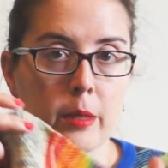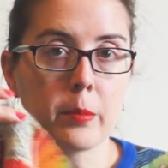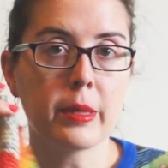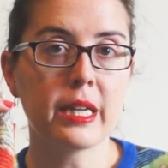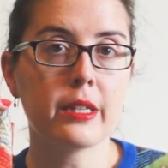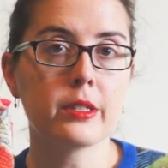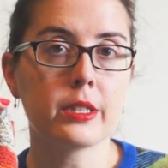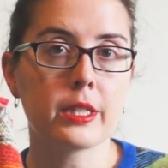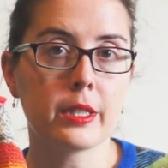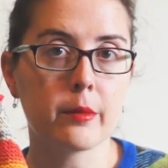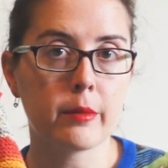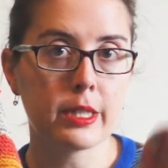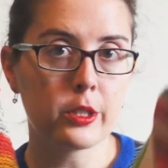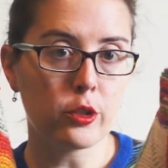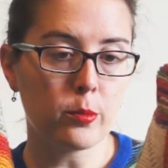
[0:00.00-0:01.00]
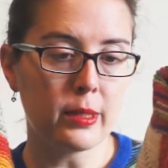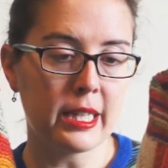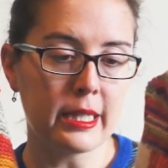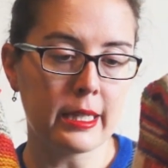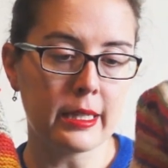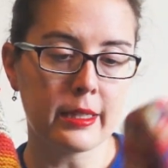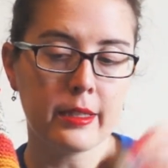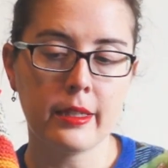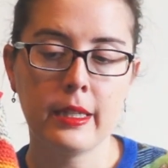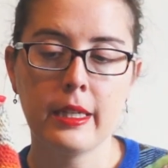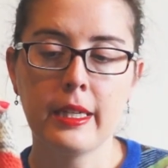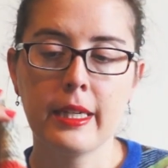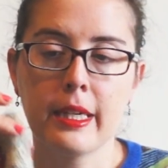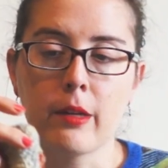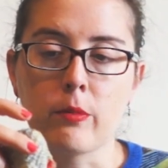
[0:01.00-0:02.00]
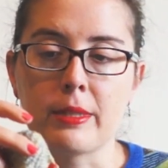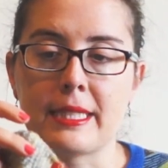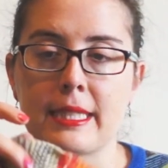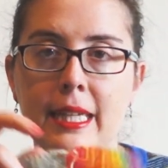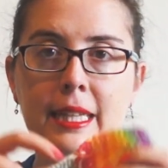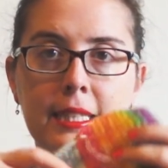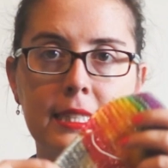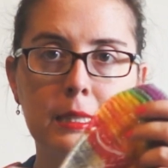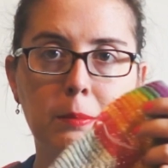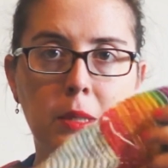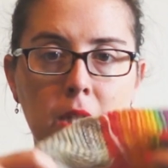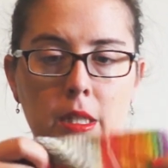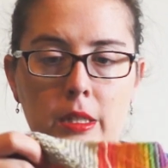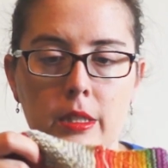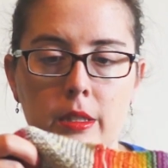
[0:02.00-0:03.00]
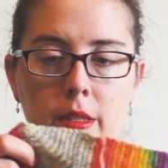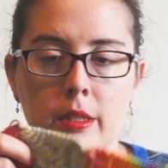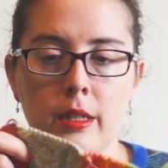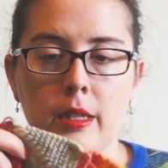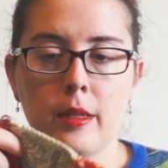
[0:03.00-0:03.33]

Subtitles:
I compared it to the original blanket, it was slightly smaller,